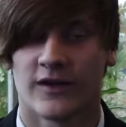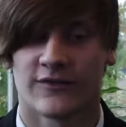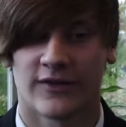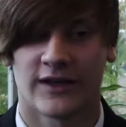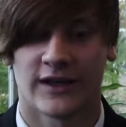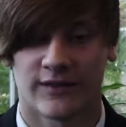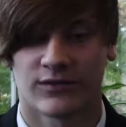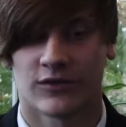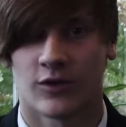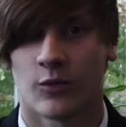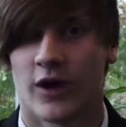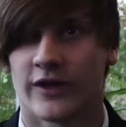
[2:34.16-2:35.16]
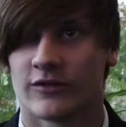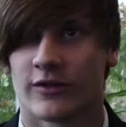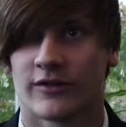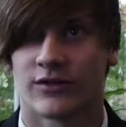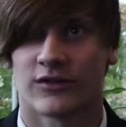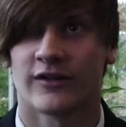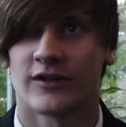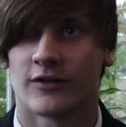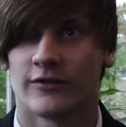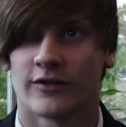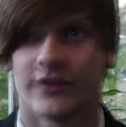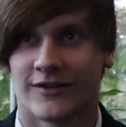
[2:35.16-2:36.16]
Then it gives you a wider understanding
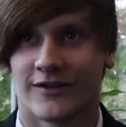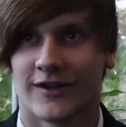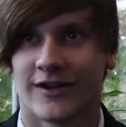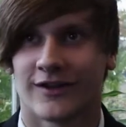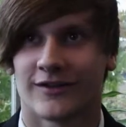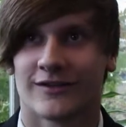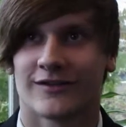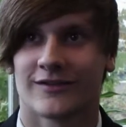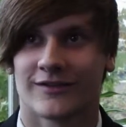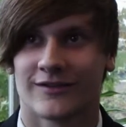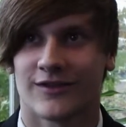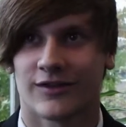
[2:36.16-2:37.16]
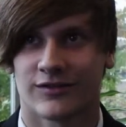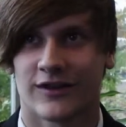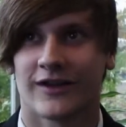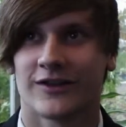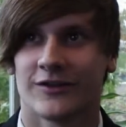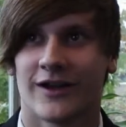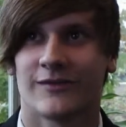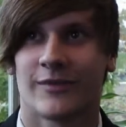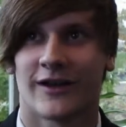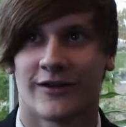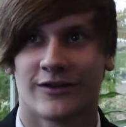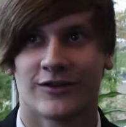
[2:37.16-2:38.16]
of it. It can stick in your head
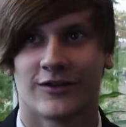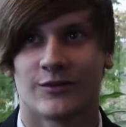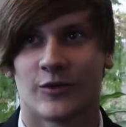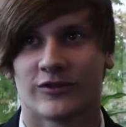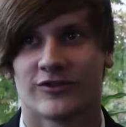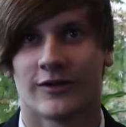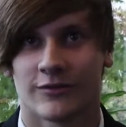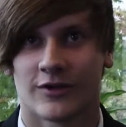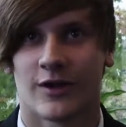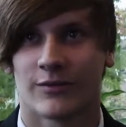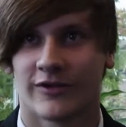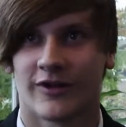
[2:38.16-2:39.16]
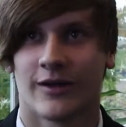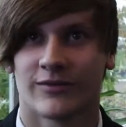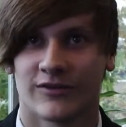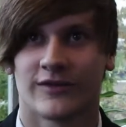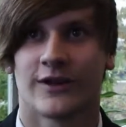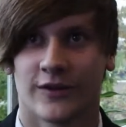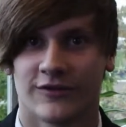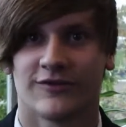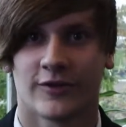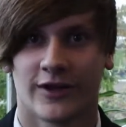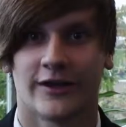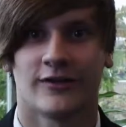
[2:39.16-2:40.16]
better. You can watch it over a couple of times until you
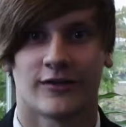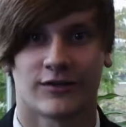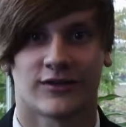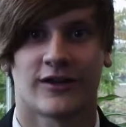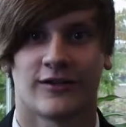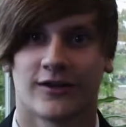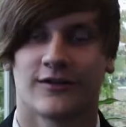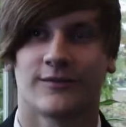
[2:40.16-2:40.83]
fully understand it.